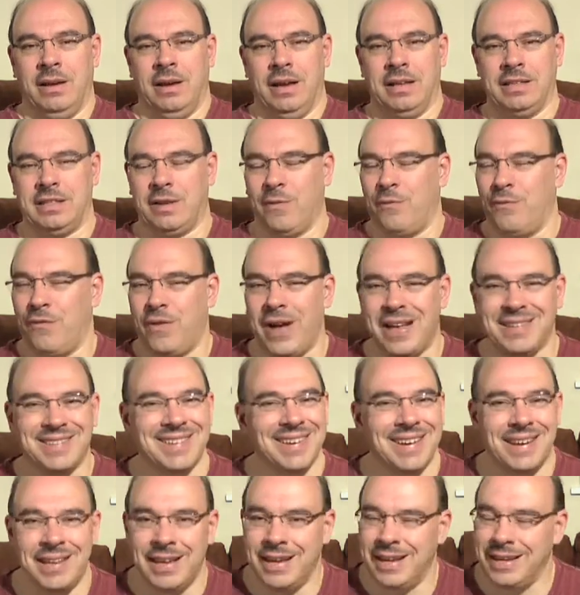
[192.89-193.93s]
It's a
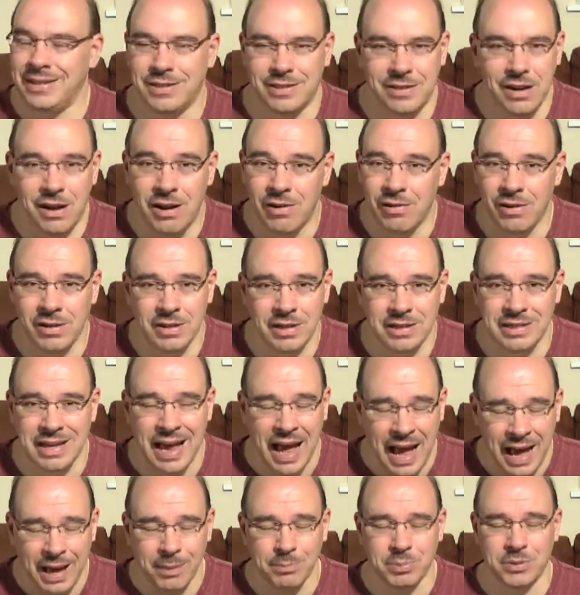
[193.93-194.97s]
fascinating story, this.
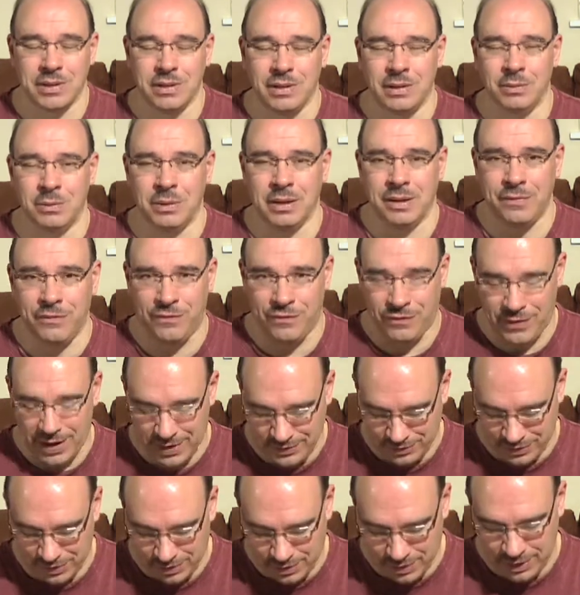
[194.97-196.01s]
Absolutely
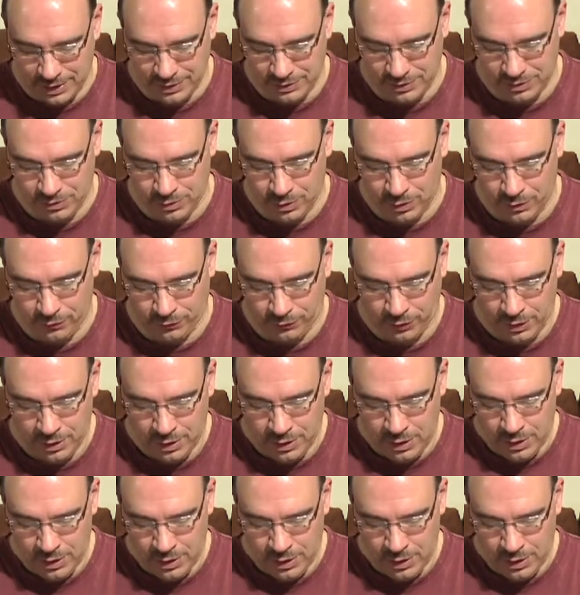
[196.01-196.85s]
fascinating stuff.